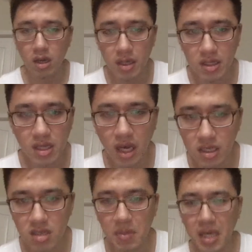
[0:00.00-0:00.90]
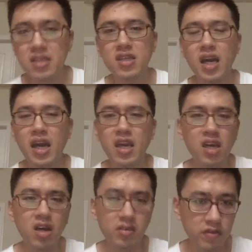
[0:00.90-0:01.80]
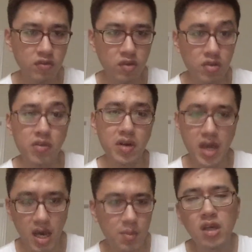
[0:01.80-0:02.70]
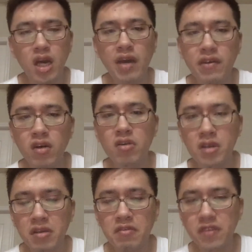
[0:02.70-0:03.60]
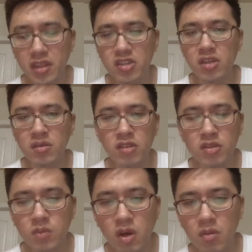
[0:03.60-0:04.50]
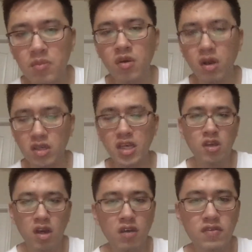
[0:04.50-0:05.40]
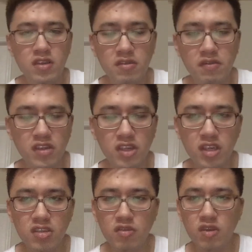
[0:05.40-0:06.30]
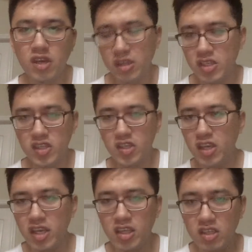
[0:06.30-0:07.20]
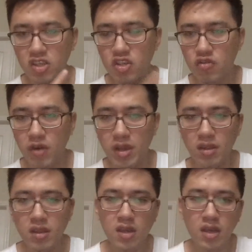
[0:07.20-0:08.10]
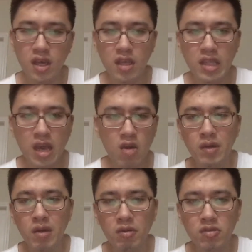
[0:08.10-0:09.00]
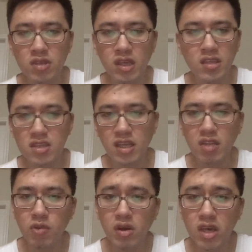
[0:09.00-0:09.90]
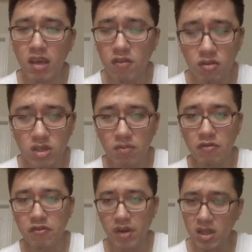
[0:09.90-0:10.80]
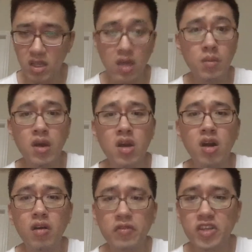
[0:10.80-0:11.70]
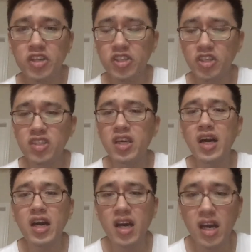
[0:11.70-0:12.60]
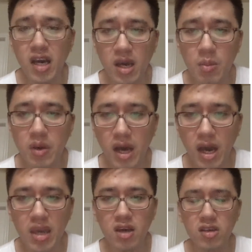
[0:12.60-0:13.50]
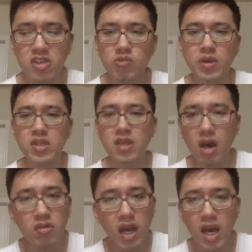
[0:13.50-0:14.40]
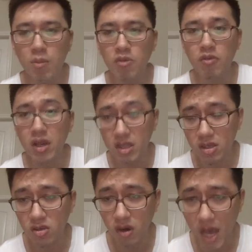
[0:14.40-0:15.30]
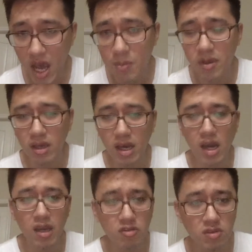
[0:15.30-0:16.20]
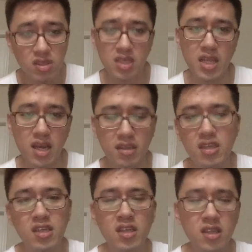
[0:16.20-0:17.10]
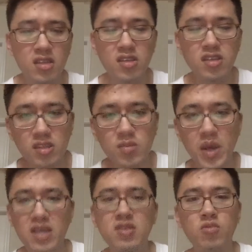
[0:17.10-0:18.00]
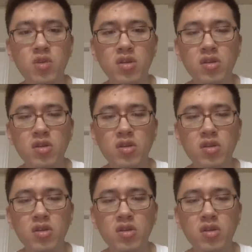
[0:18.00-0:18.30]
it customized icon for your app. I have already finished a small project of this feature as you can see in the screen. And now I want to say it will give you some freedom of changing the app icons without upgrading your app in iTunes Connect. This is the best one,